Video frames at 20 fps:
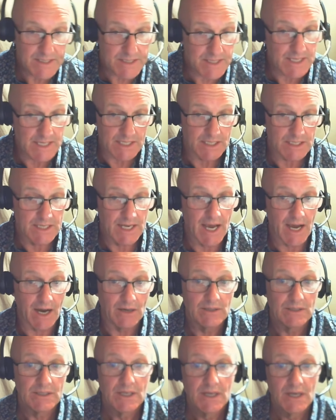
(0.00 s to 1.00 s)
thing. Now,
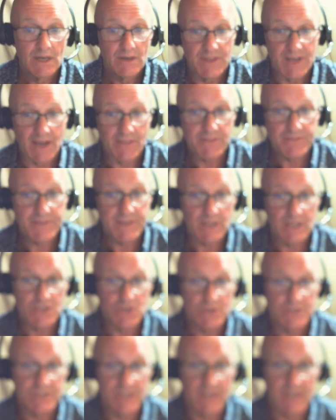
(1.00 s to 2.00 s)
the other thing I
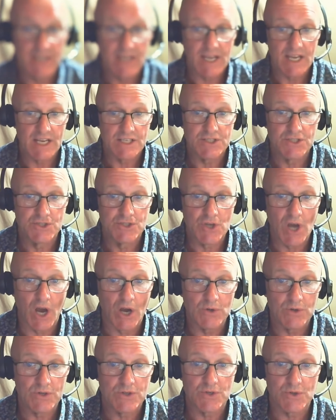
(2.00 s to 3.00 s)
should say is
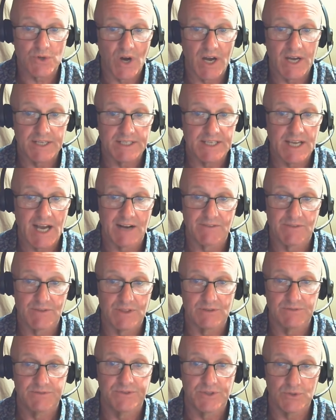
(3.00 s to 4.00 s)
don't try and cover
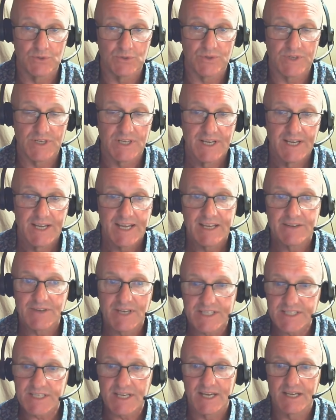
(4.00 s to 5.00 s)
the field. If,
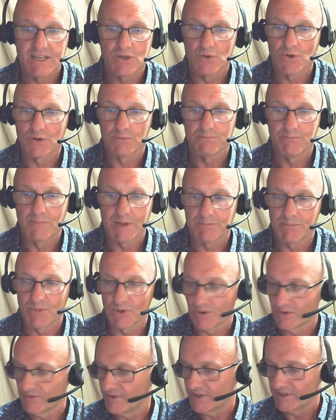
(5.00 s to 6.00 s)
let's say, you're a
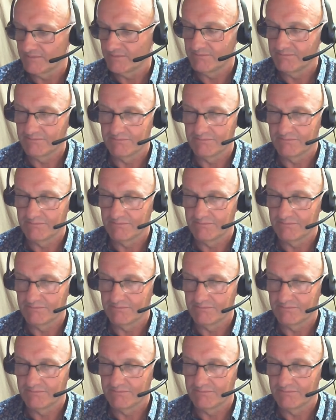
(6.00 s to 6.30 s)
member of a